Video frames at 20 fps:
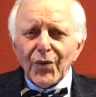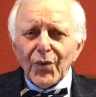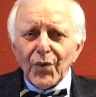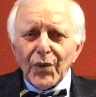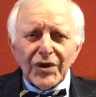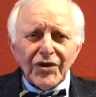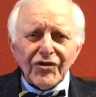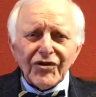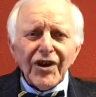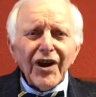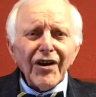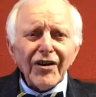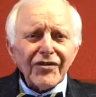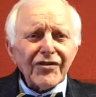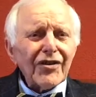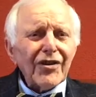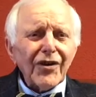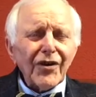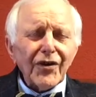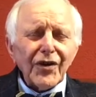we start
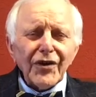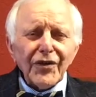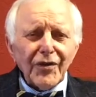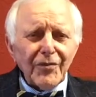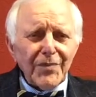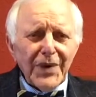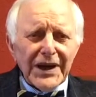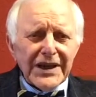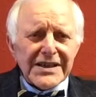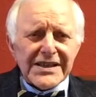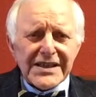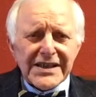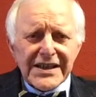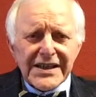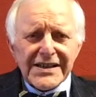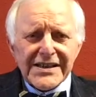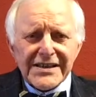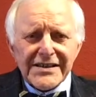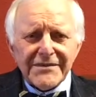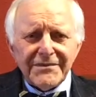to look at the
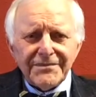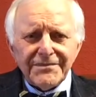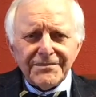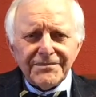basics.